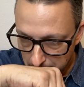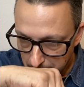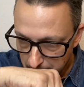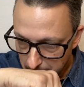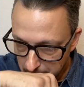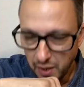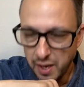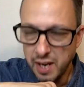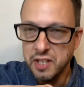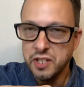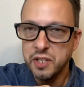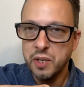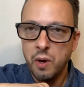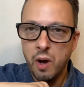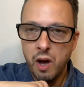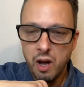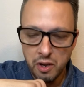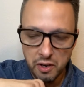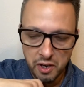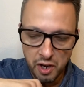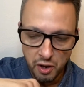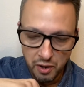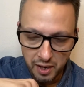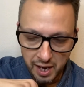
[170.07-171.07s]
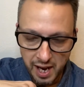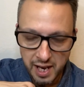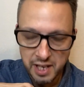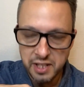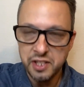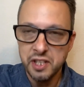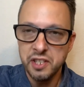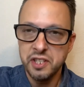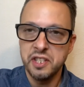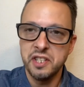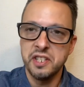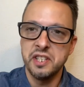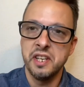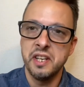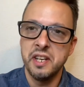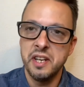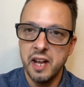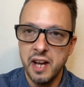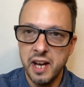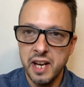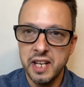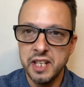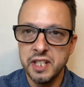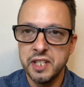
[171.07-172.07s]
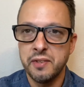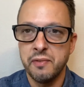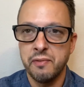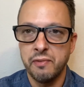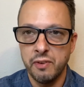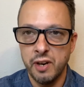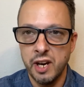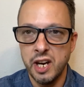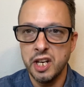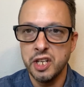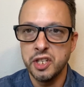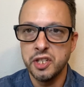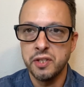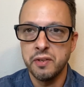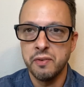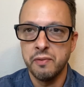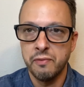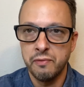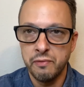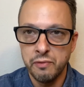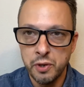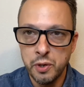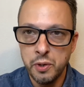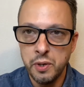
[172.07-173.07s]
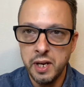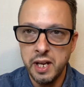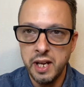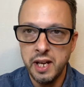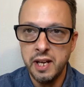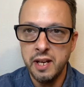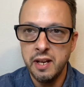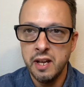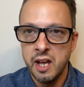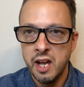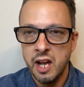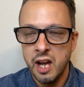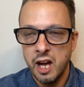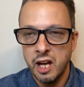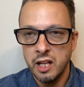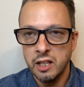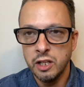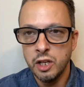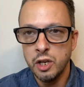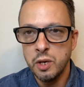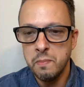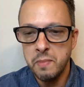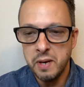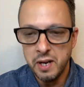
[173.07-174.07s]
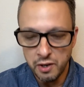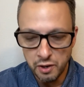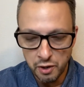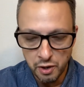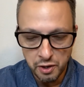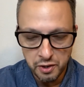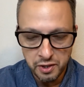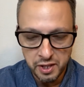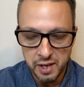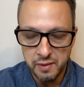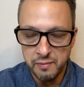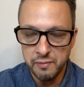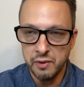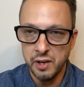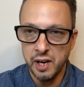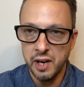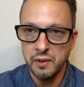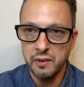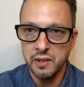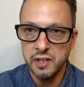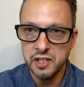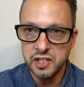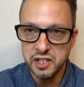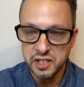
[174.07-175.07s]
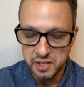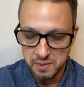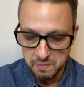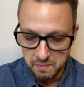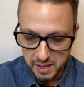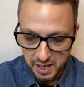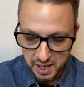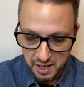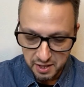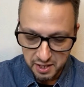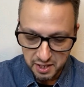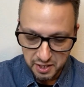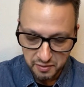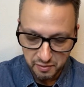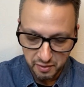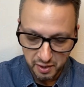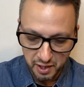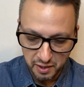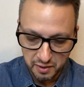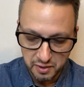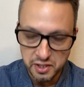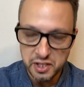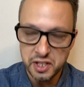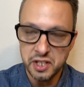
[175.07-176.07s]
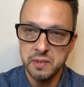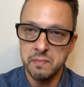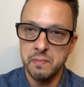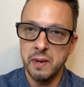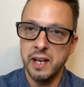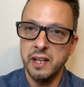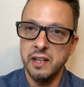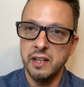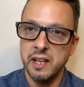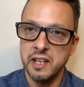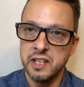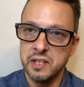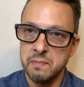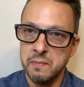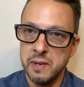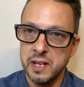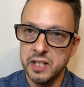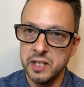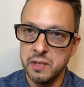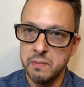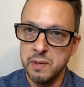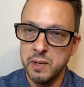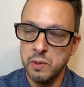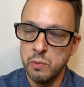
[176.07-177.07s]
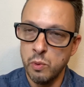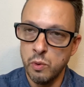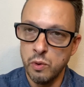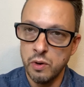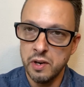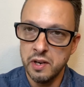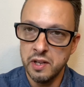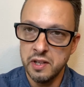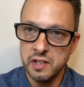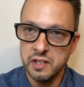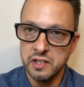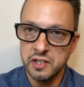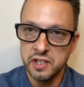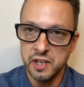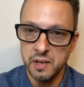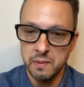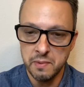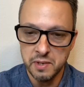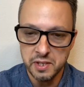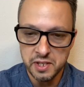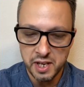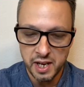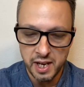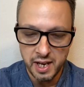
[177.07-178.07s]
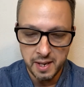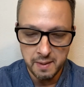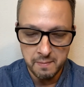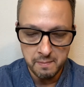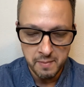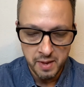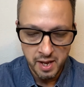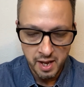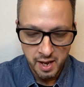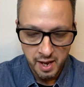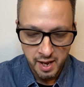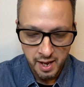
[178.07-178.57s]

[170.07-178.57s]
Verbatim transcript: All right, so all in all, guys, this is a nice, fresh, fruity, a little bit earthy fragrance. To me, this fragrance is meant to be worn in the summertime.